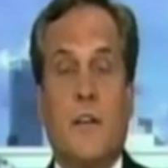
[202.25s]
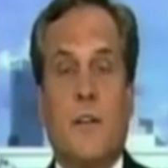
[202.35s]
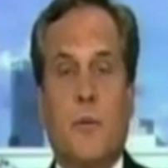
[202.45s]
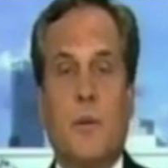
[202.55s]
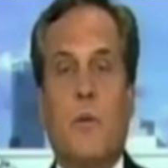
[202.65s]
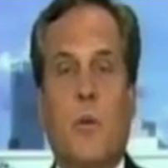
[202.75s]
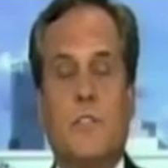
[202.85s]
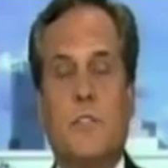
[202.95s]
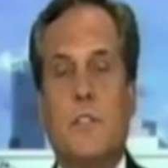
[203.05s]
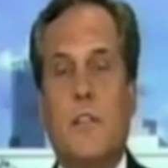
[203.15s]
The real
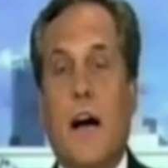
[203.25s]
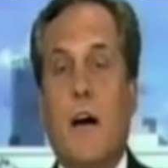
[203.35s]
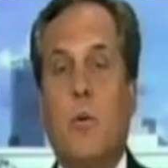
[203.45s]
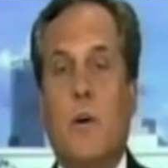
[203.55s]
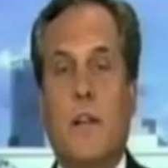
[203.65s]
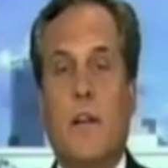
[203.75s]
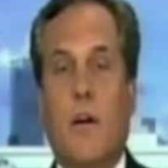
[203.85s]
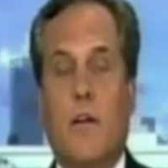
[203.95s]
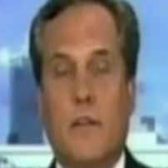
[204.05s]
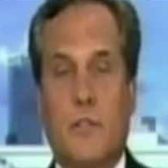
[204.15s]
question is how quickly
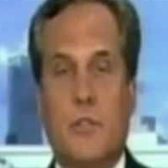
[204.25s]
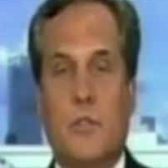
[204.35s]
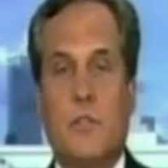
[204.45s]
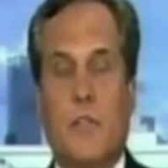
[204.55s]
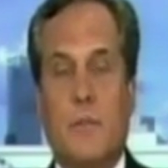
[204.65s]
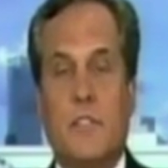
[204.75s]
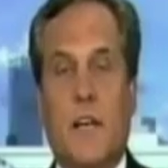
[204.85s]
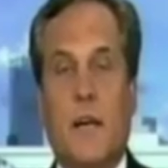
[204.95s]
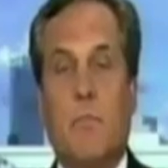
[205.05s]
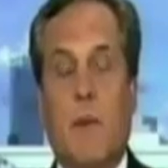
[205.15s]
are the insurance companies
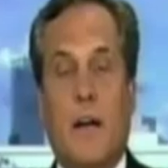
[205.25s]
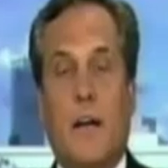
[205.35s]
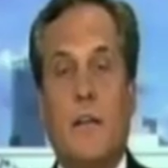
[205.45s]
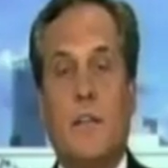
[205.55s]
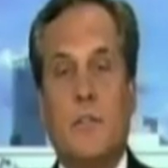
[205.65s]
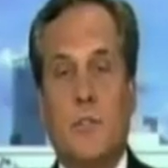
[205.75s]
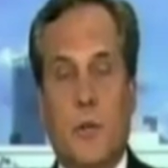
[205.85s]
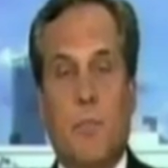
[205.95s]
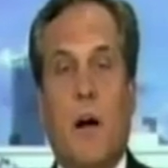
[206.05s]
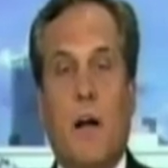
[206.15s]
getting money to
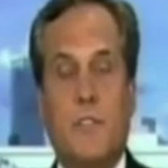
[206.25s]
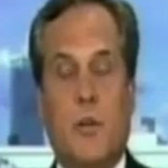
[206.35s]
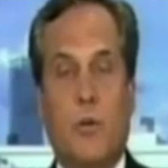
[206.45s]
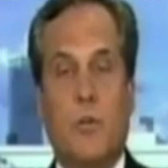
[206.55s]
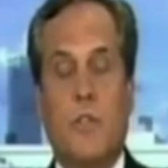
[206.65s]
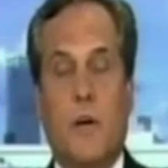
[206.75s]
their policyholders,